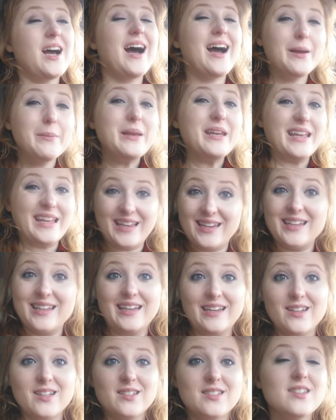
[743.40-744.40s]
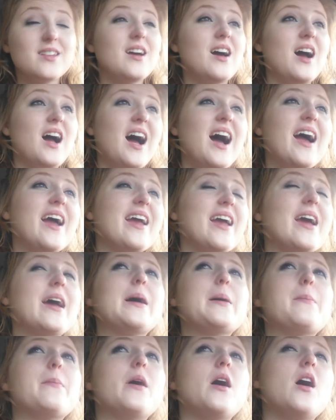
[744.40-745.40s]
I'm an idiot. I
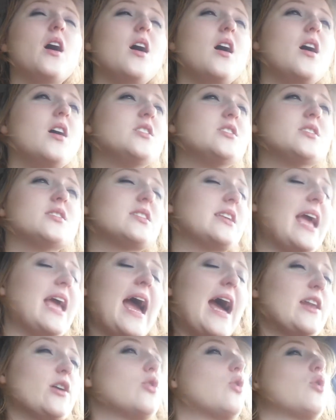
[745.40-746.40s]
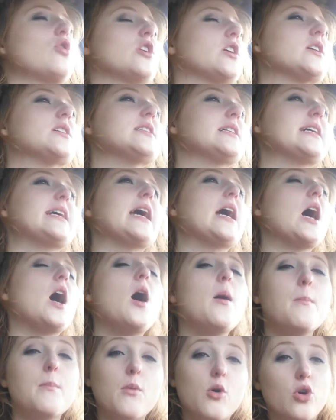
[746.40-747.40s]
am just categorically
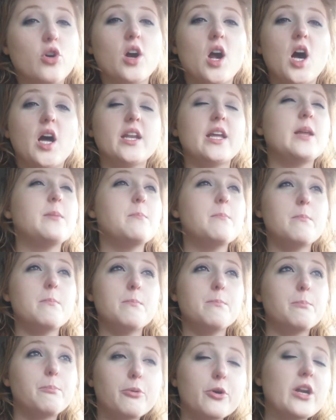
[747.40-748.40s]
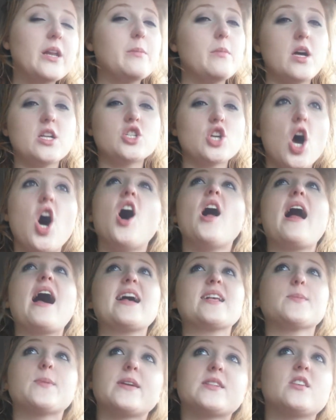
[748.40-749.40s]
a moron in pretty much all
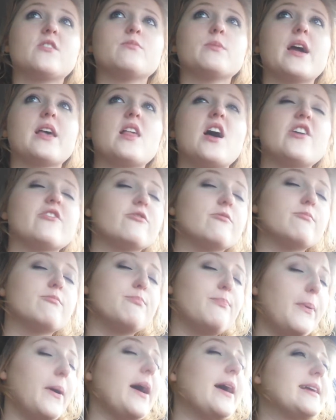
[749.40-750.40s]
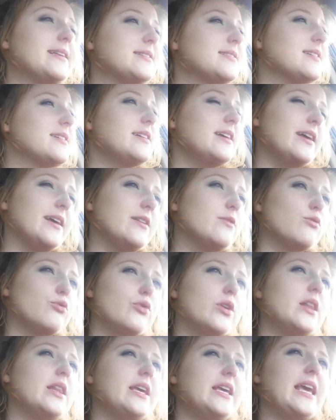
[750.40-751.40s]
aspects of my life, but it
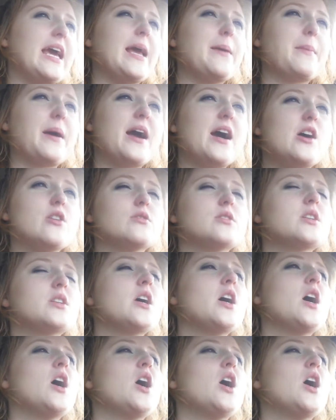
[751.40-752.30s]
really came out.